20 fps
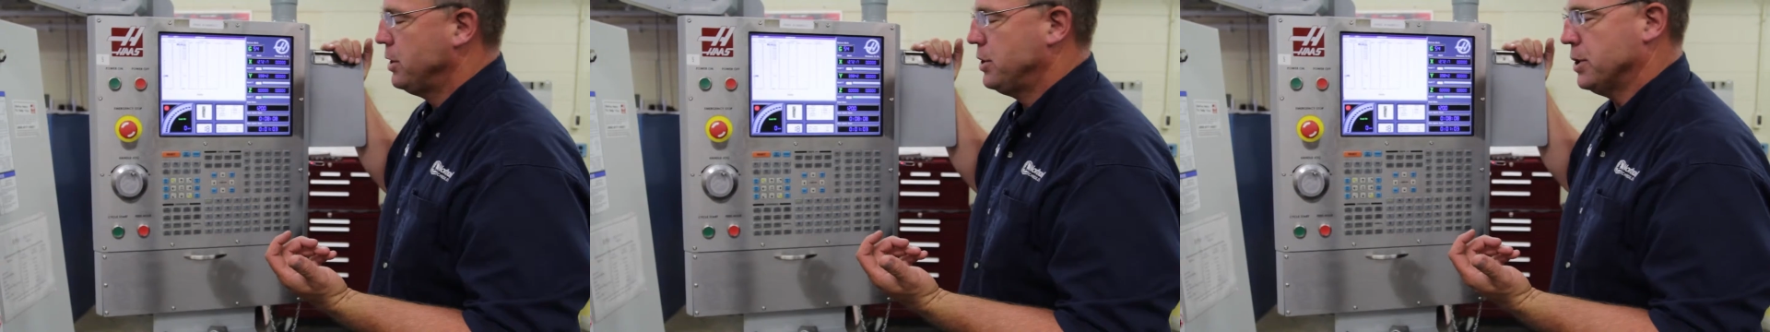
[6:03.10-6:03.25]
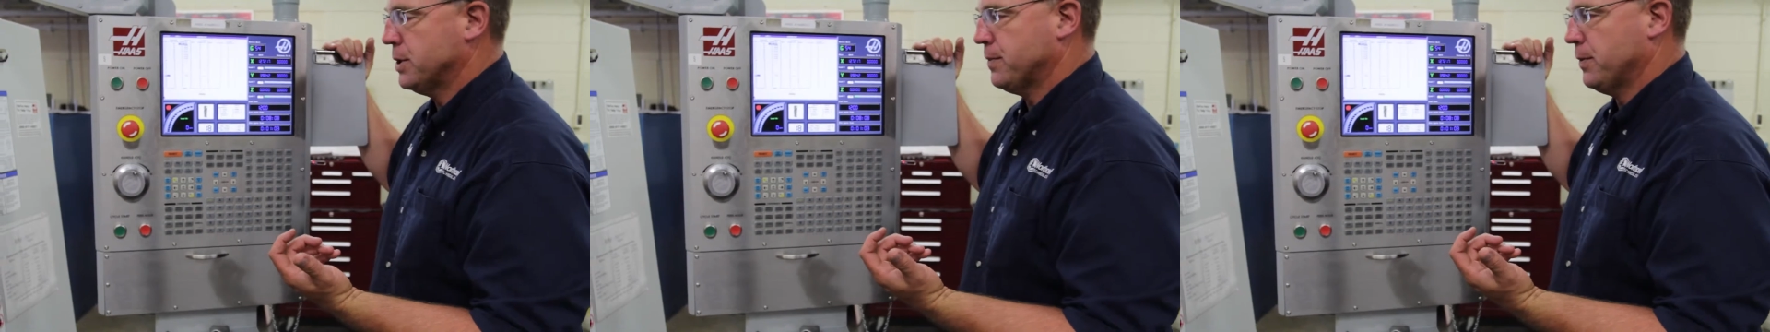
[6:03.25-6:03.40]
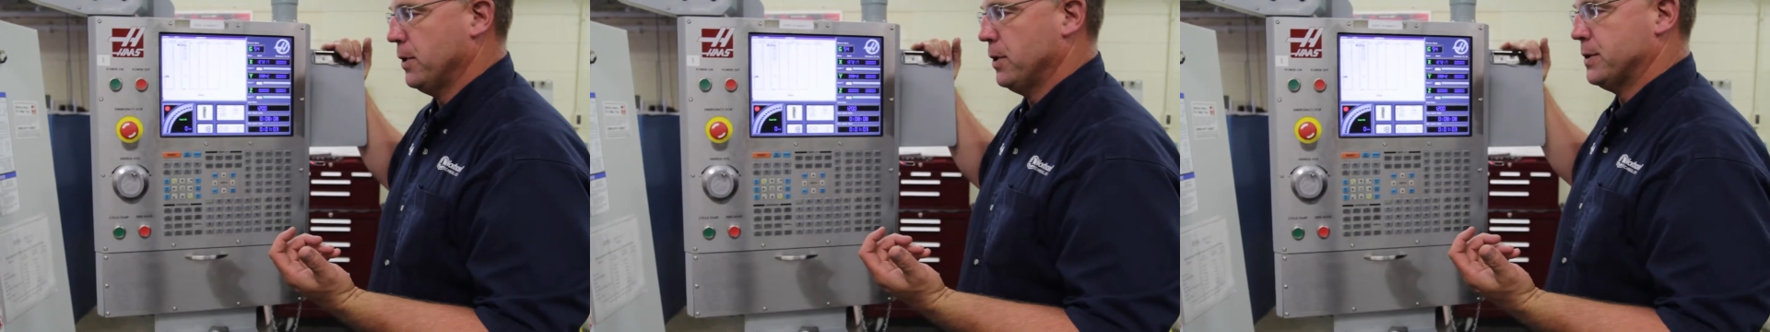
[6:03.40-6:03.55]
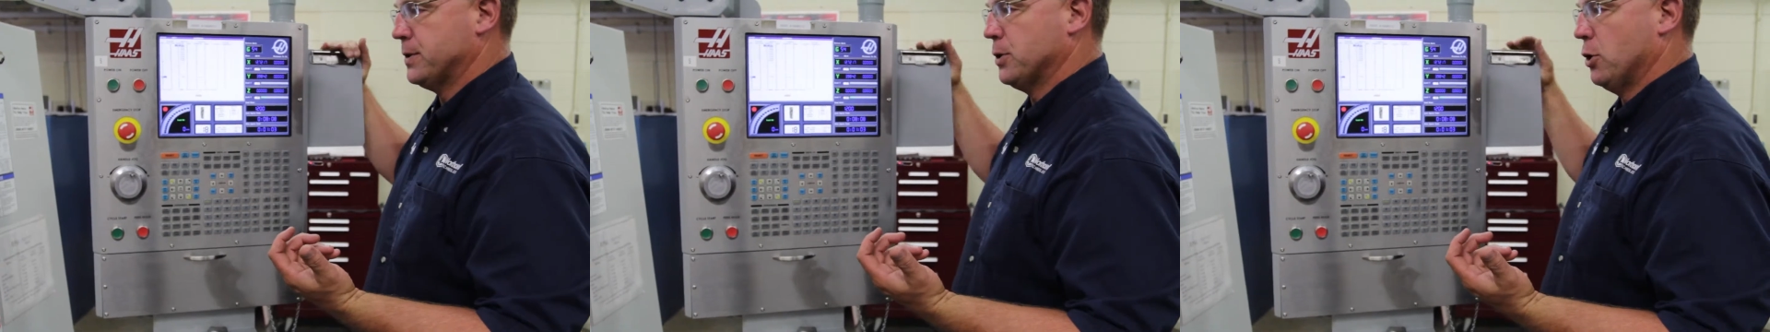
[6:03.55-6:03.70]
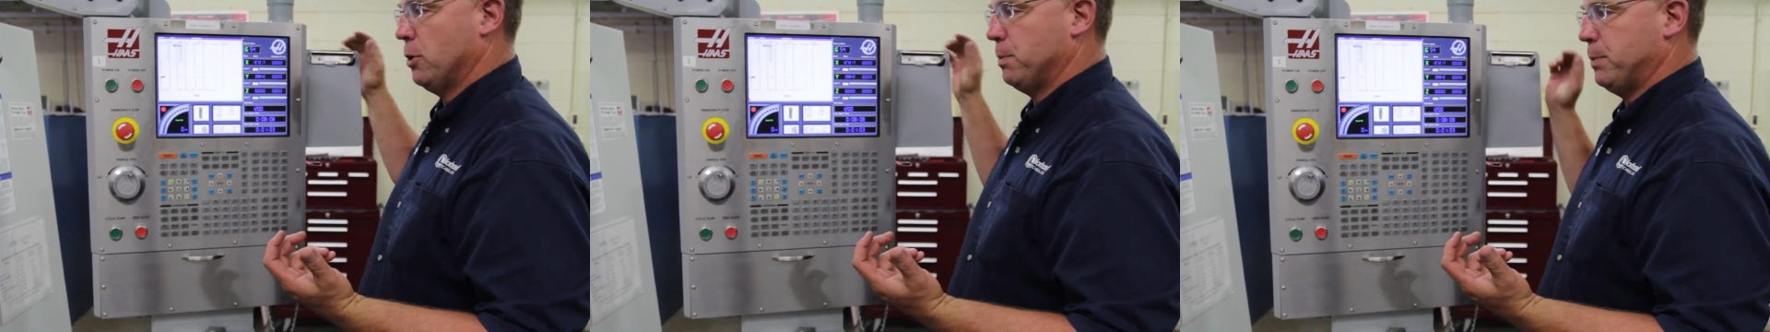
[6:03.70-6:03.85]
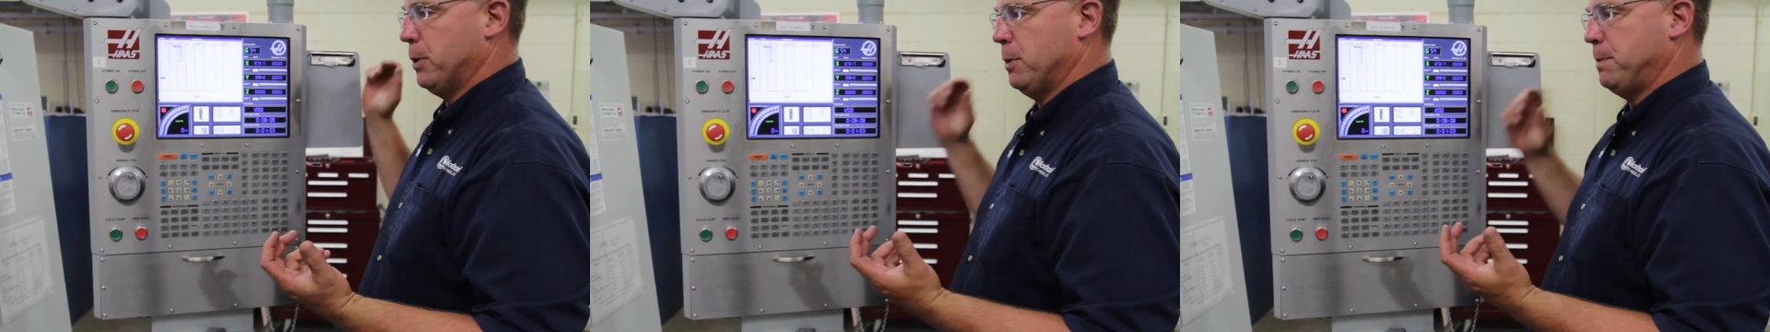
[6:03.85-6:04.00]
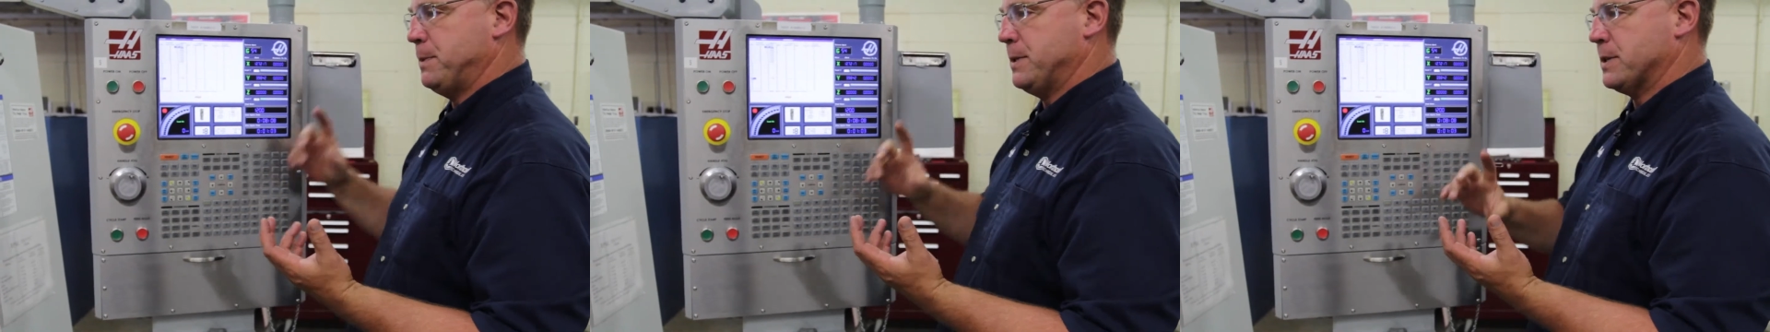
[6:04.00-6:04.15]
just for the sole
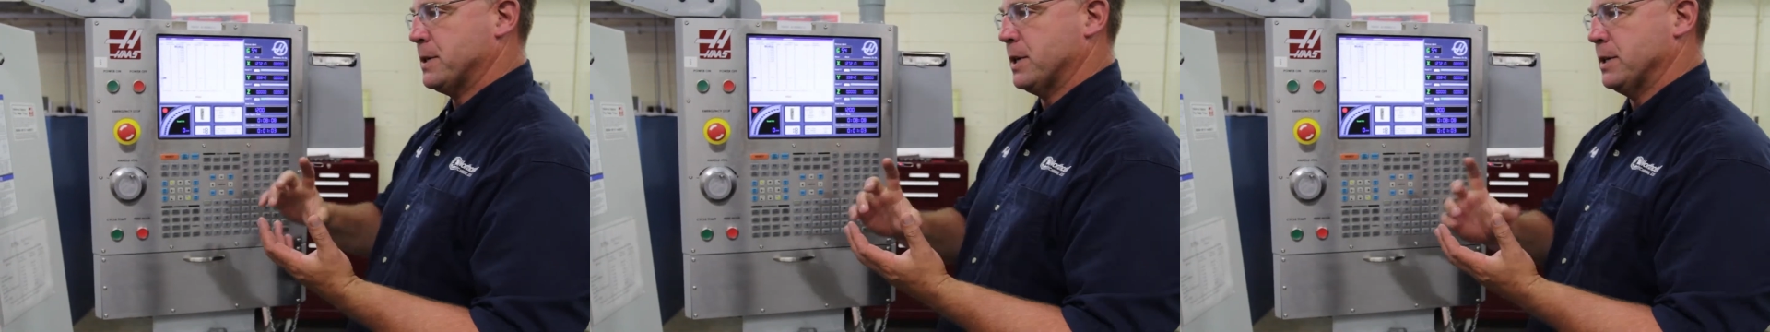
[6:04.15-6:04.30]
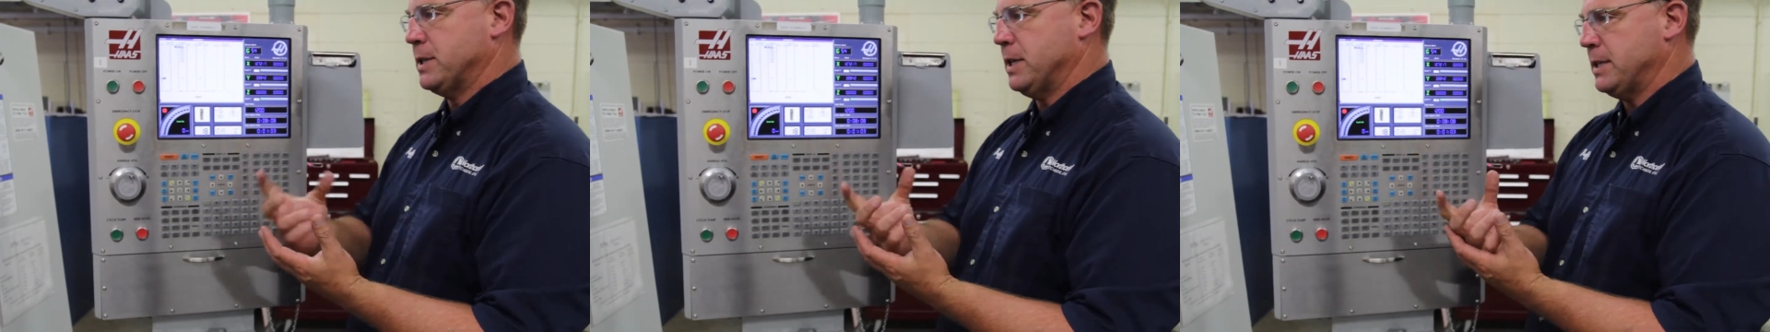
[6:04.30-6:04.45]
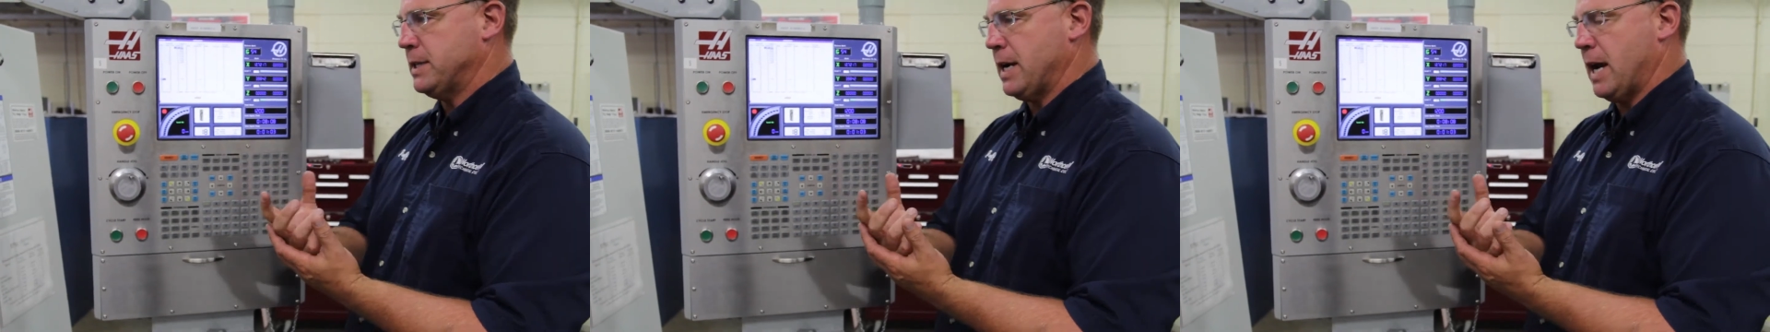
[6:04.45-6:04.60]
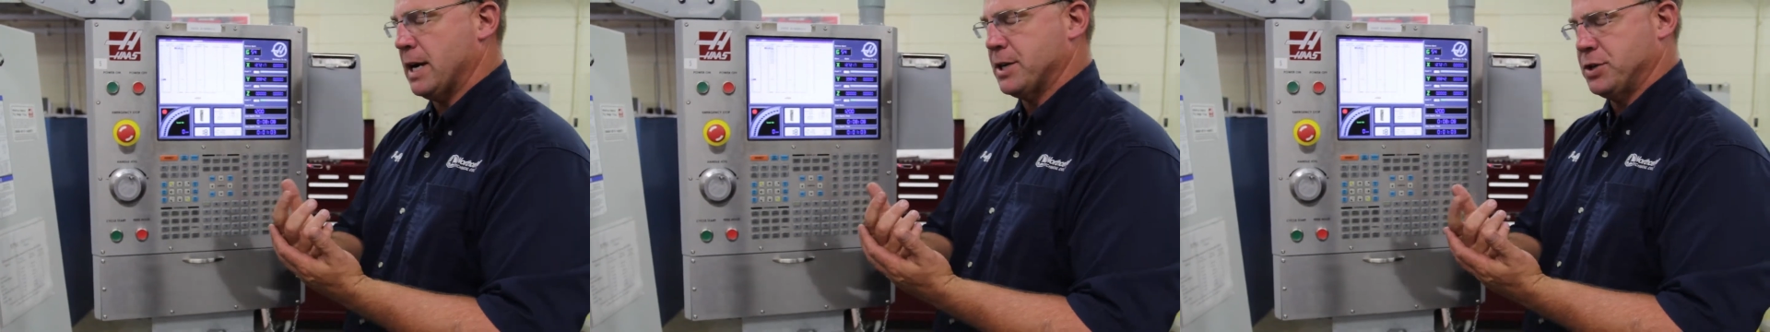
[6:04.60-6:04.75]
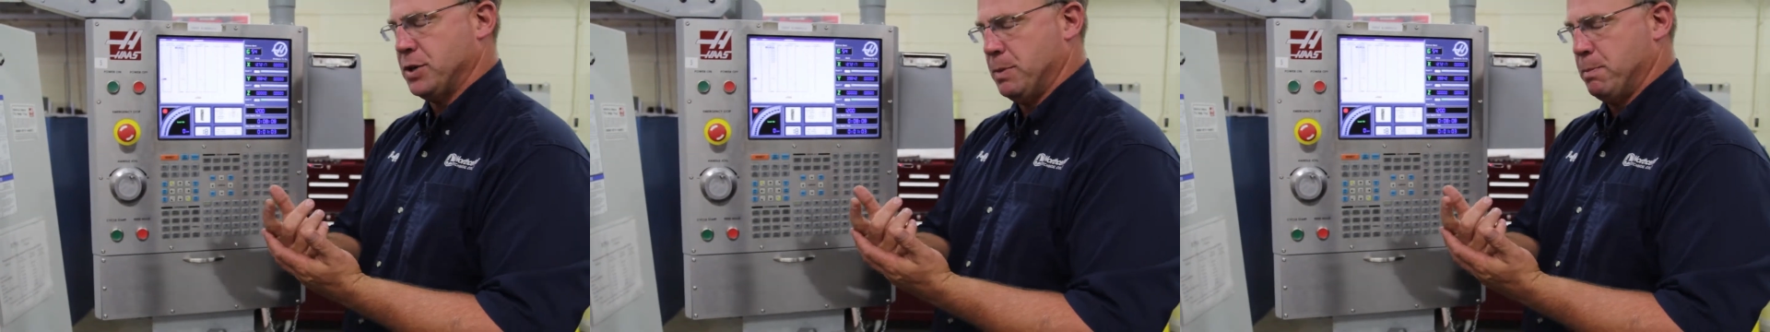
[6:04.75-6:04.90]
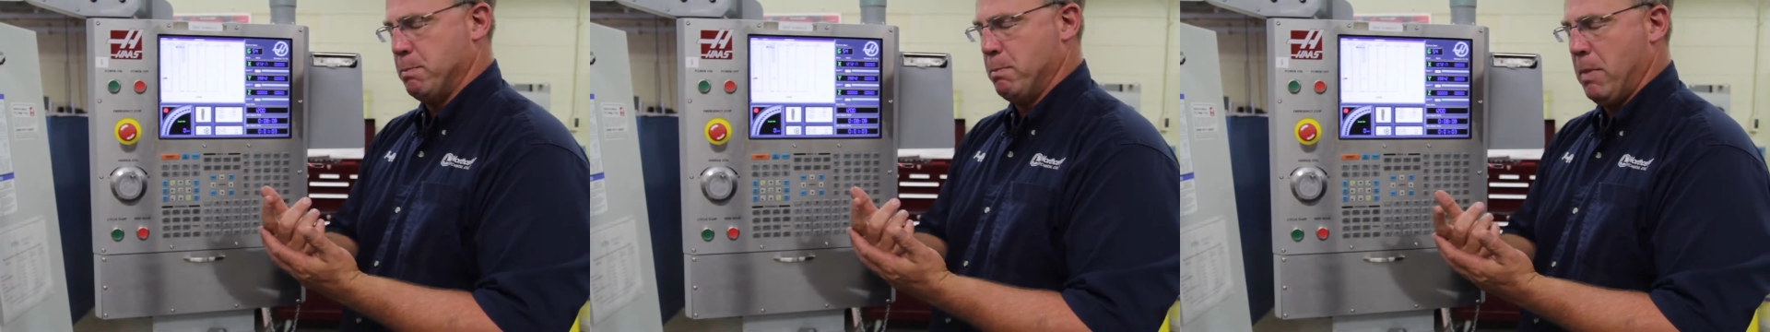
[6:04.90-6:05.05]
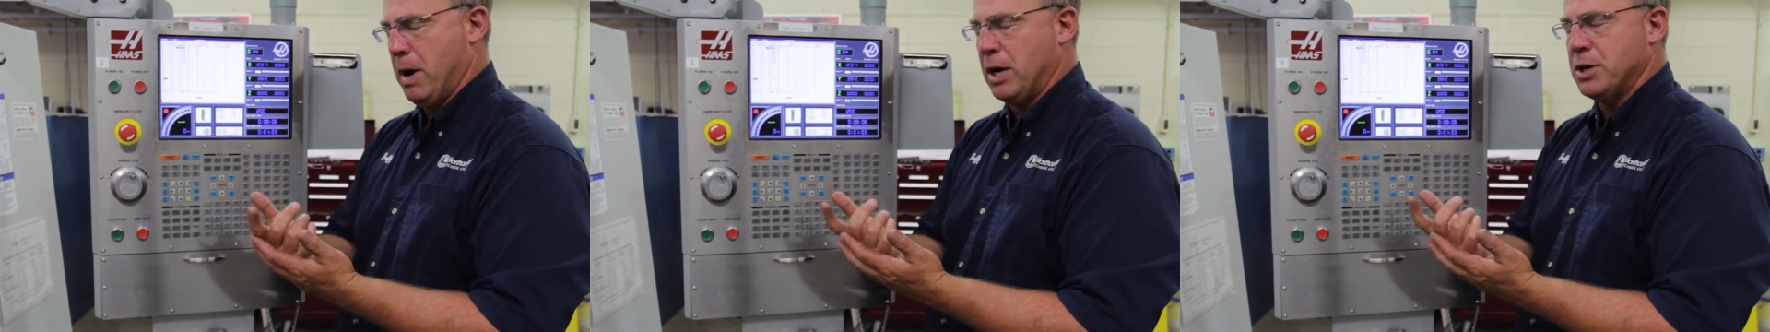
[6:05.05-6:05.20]
purpose because it's actually
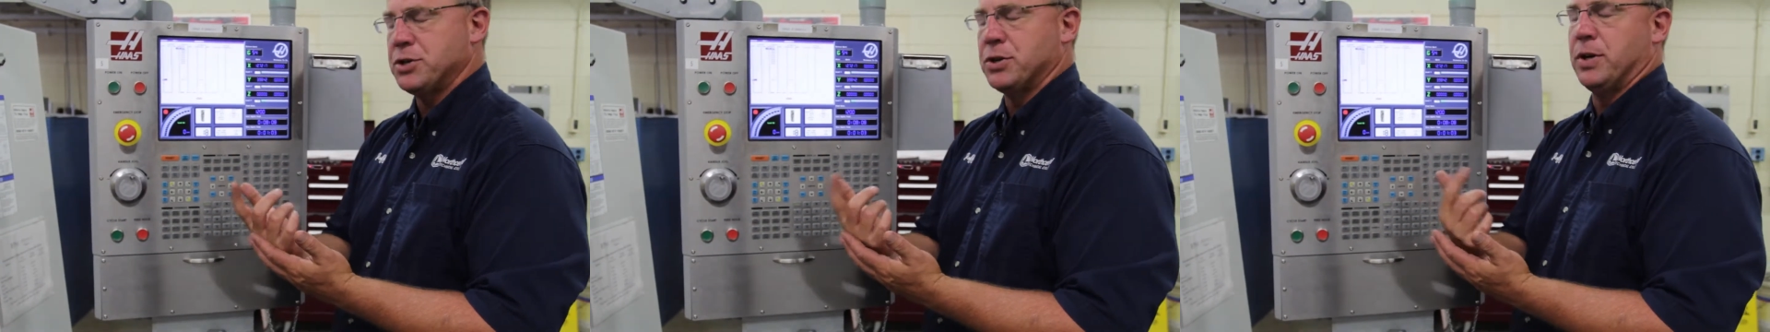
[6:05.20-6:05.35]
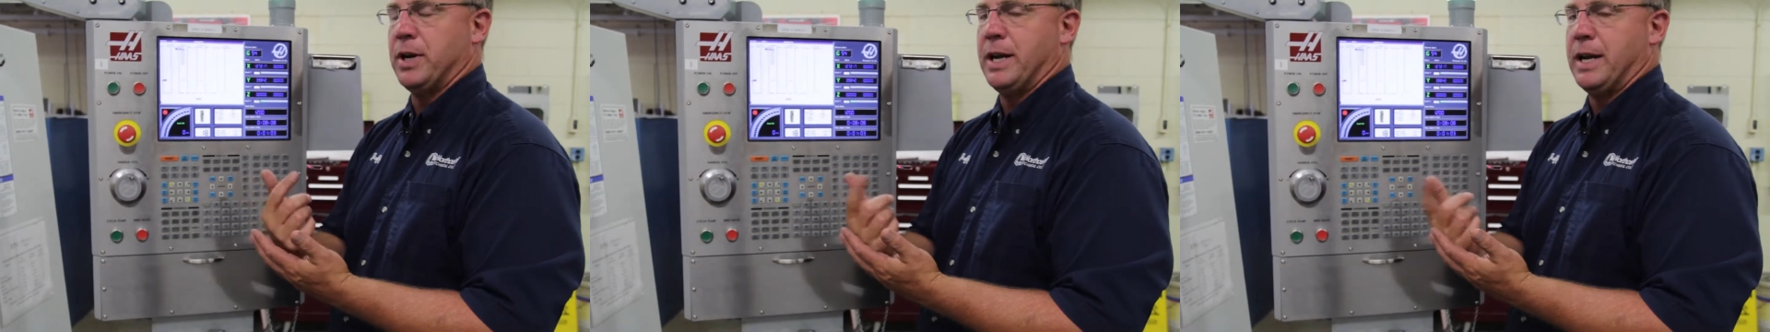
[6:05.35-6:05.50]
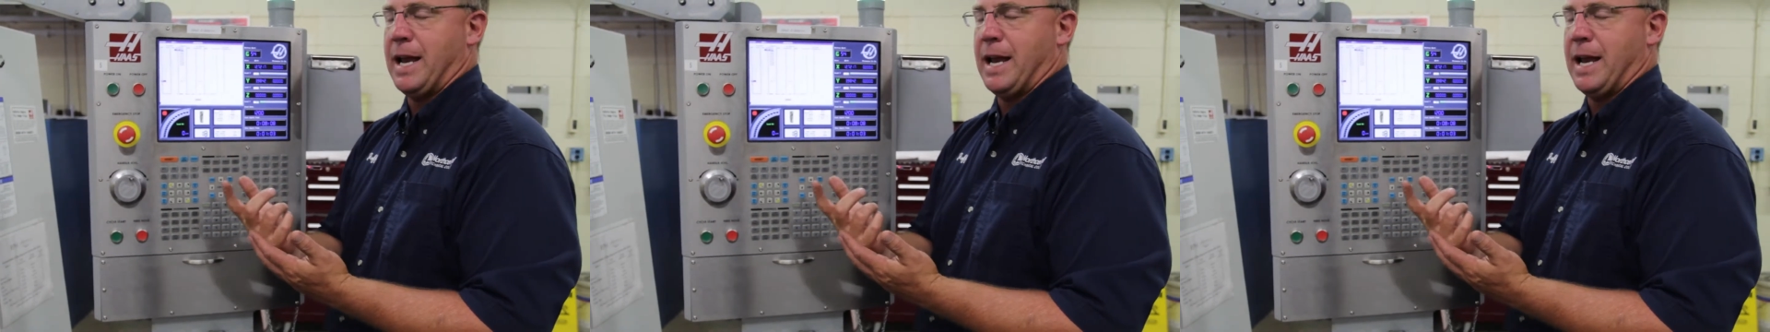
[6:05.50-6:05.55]
measuring